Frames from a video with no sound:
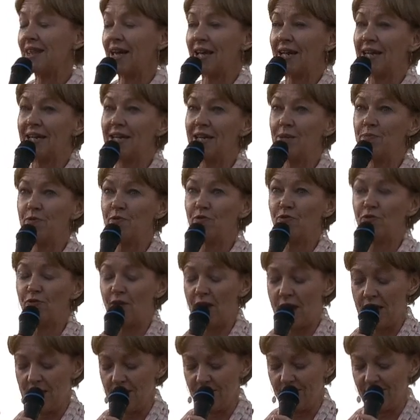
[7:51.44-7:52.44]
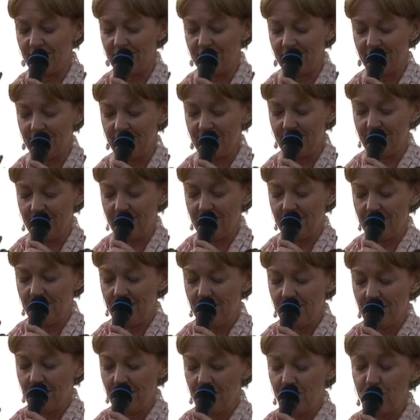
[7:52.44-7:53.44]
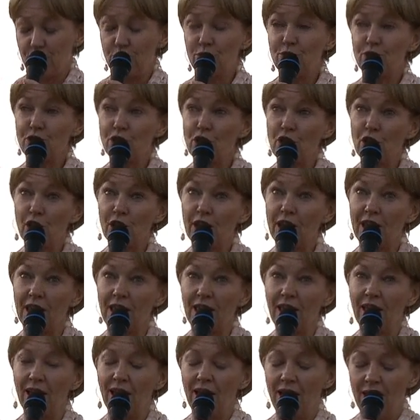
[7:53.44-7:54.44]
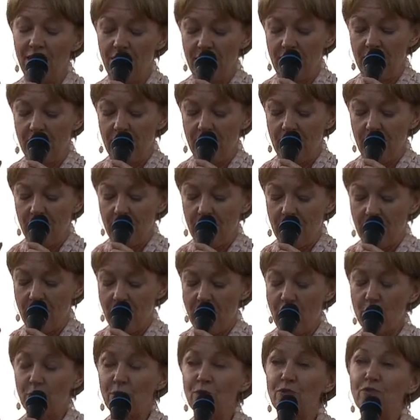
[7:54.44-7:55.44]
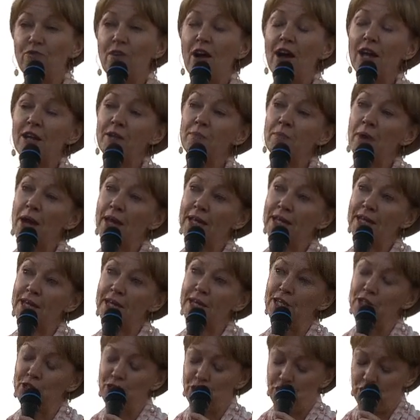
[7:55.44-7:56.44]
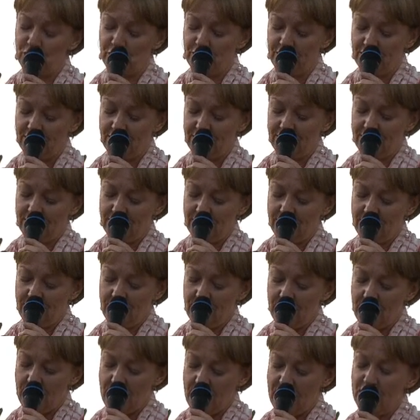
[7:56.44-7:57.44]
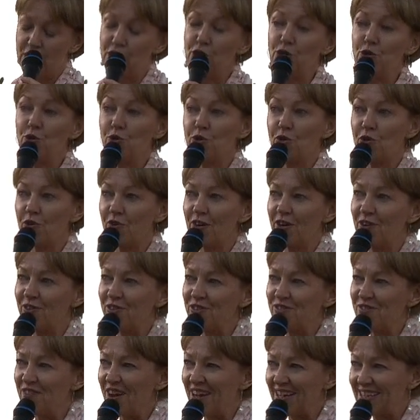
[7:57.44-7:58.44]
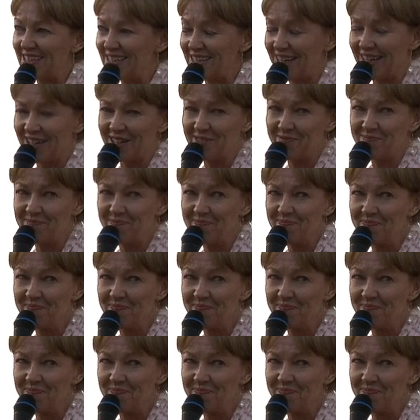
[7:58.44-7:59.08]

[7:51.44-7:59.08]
that leap of faith to Turkey, I would find my niche and a new career in writing?